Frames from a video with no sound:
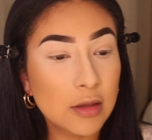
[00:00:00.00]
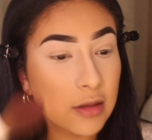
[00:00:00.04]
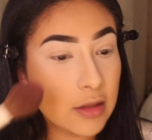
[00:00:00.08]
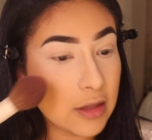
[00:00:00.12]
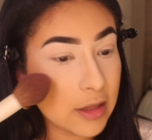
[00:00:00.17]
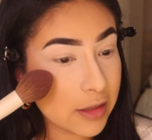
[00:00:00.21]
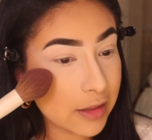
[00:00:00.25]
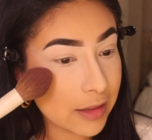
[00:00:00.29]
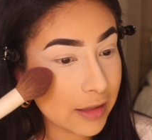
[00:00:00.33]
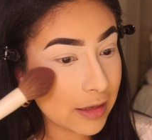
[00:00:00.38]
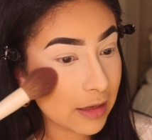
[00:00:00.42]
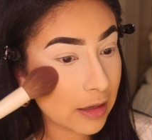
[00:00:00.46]

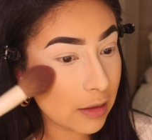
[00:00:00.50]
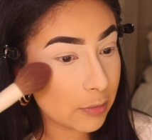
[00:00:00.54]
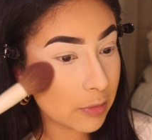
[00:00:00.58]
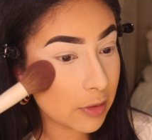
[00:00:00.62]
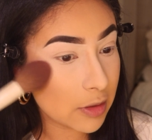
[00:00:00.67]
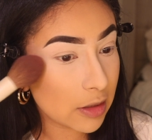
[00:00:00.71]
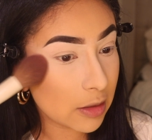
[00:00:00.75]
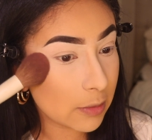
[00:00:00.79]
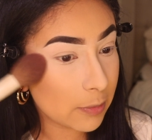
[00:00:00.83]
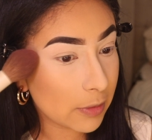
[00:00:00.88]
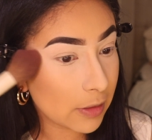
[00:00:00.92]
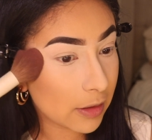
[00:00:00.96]
and then I'm
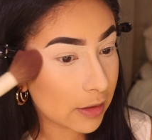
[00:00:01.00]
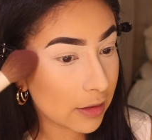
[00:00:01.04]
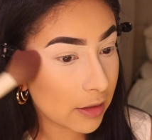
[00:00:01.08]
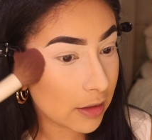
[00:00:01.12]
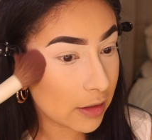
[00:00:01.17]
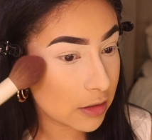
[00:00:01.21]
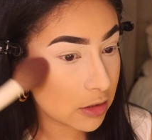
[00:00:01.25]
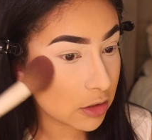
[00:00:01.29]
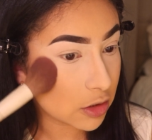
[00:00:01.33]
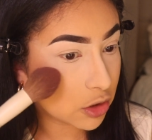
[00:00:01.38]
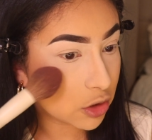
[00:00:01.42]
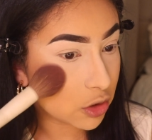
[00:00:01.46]
going to apply
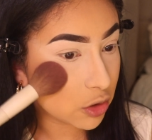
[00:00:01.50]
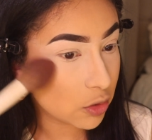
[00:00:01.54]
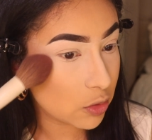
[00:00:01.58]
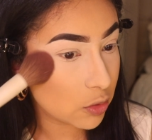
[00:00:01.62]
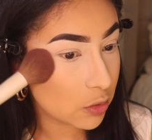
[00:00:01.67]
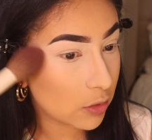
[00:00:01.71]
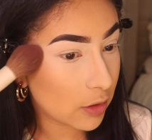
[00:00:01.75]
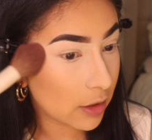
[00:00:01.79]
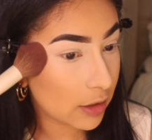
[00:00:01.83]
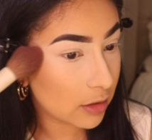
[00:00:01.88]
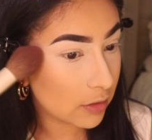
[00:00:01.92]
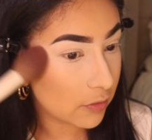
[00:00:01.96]
that to
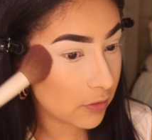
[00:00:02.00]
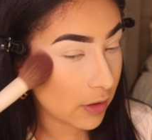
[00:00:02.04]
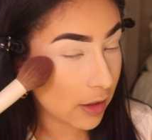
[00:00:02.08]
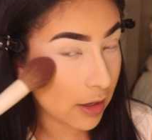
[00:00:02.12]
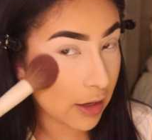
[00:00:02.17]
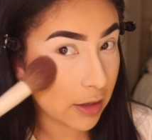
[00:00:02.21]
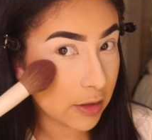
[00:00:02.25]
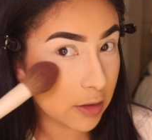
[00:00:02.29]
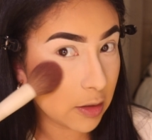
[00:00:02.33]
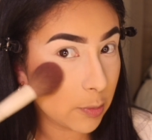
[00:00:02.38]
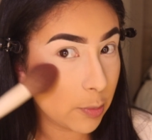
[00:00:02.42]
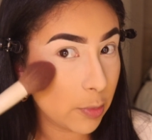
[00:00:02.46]
kind of the
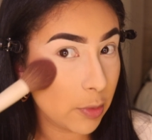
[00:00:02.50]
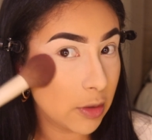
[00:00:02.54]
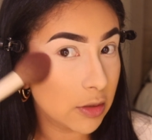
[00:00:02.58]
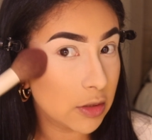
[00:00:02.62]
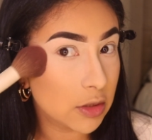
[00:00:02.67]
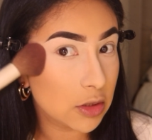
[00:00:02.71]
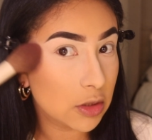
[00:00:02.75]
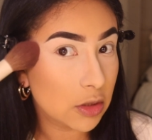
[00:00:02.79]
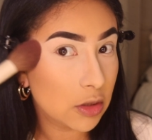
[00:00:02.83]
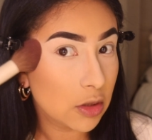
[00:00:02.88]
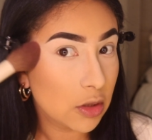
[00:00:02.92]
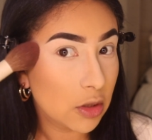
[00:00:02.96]
higher
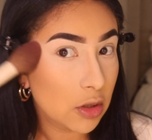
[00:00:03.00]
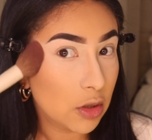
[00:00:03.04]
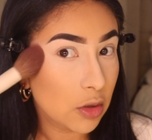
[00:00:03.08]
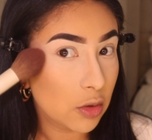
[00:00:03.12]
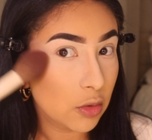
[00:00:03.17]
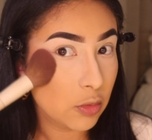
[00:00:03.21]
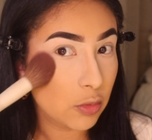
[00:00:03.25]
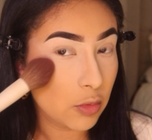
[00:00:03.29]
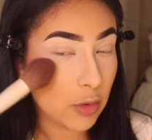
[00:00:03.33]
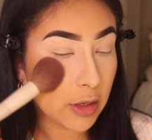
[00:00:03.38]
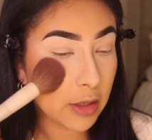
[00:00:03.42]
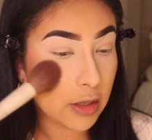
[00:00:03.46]
parts
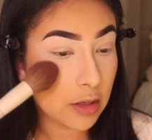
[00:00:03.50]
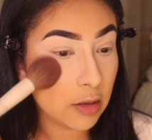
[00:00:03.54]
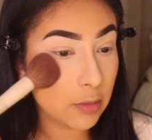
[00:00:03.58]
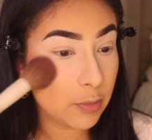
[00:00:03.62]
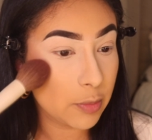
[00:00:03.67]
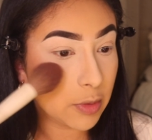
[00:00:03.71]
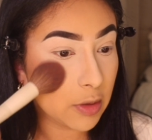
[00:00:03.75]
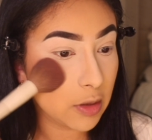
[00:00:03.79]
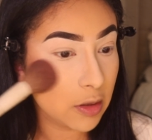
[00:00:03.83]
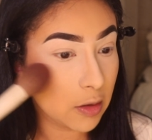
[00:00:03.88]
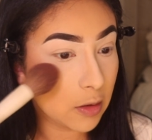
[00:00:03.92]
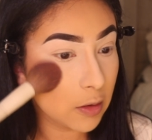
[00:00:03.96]
right up
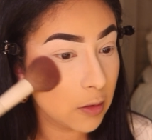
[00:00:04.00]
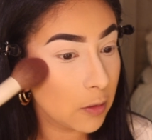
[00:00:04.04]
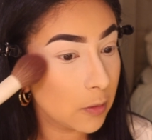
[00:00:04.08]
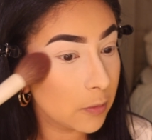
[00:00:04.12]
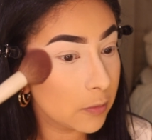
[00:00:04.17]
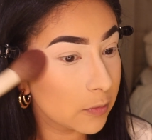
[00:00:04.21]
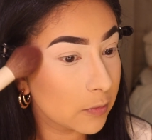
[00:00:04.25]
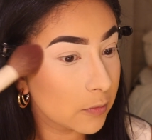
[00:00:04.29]
here.